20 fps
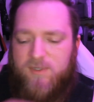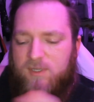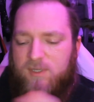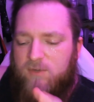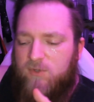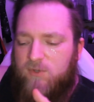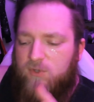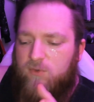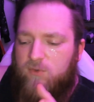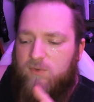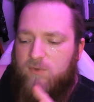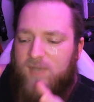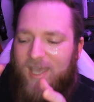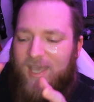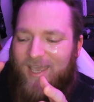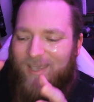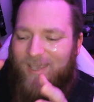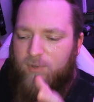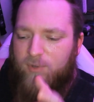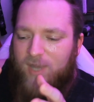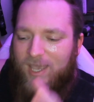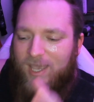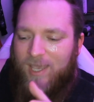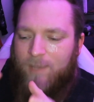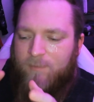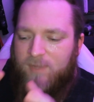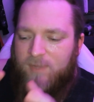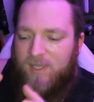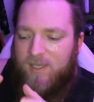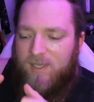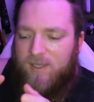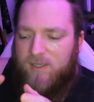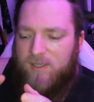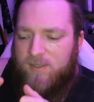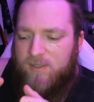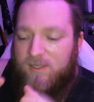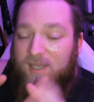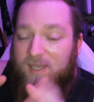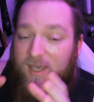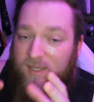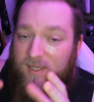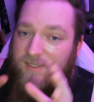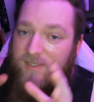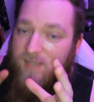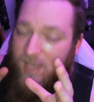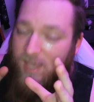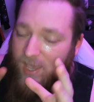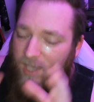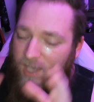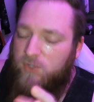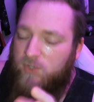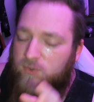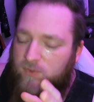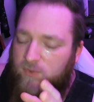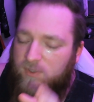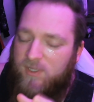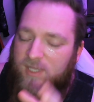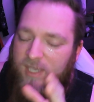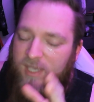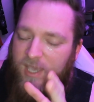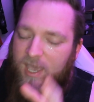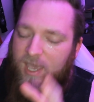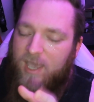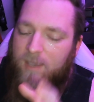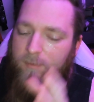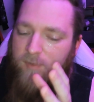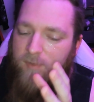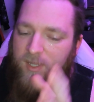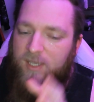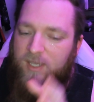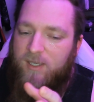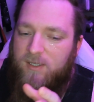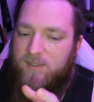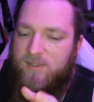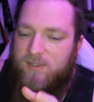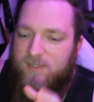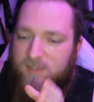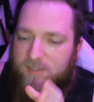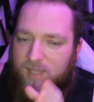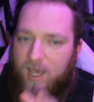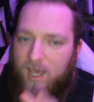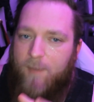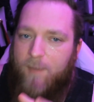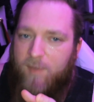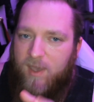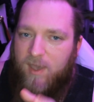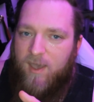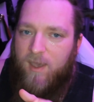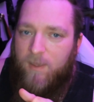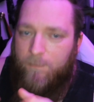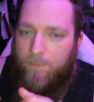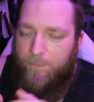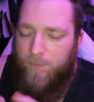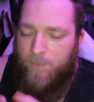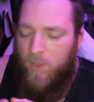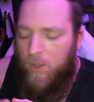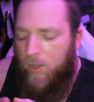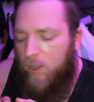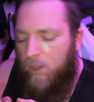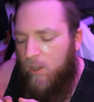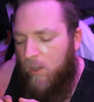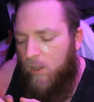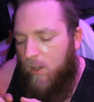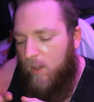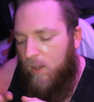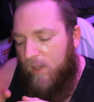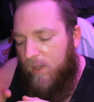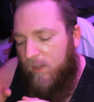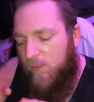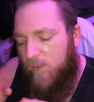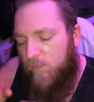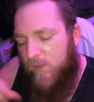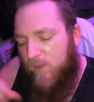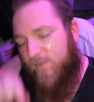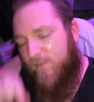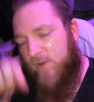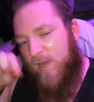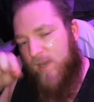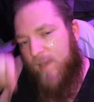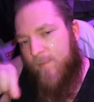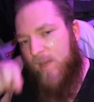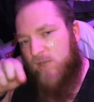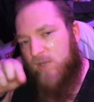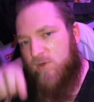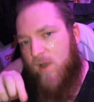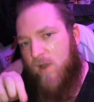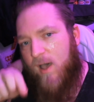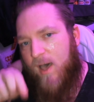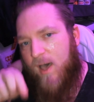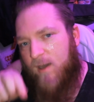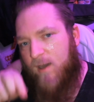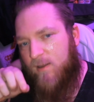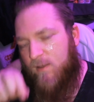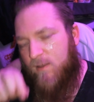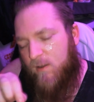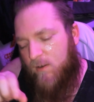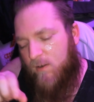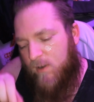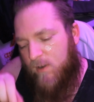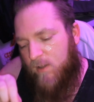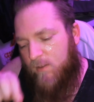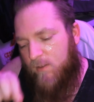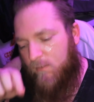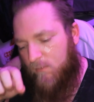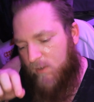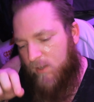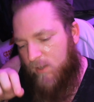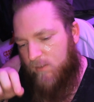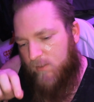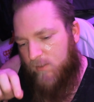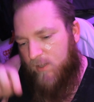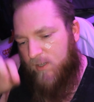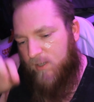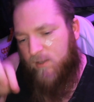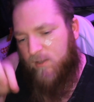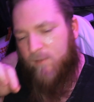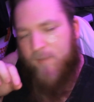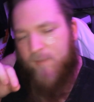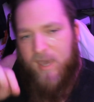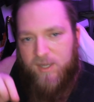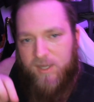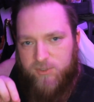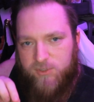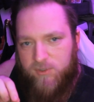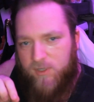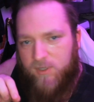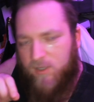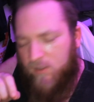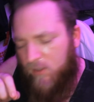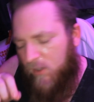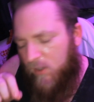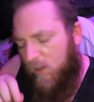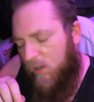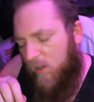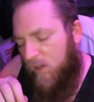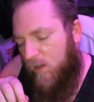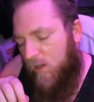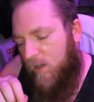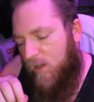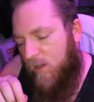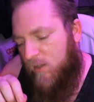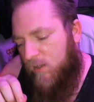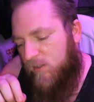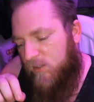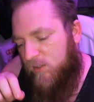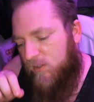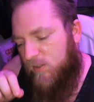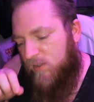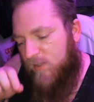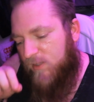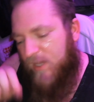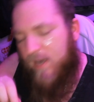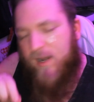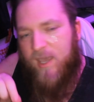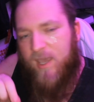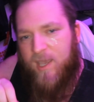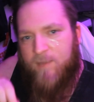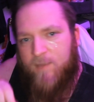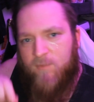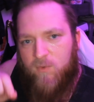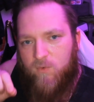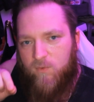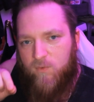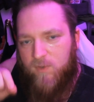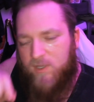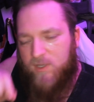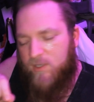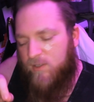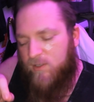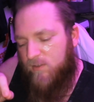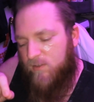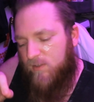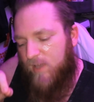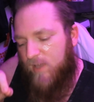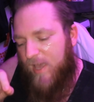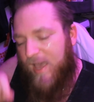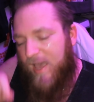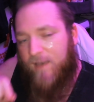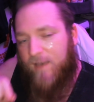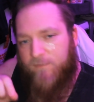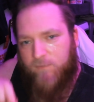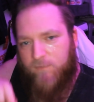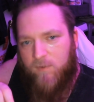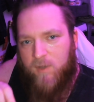into Abraham Lincoln, yes, actually Abe Lincoln's top hat. And whatever name I draw out of there, right, like a little magic trick, that name will have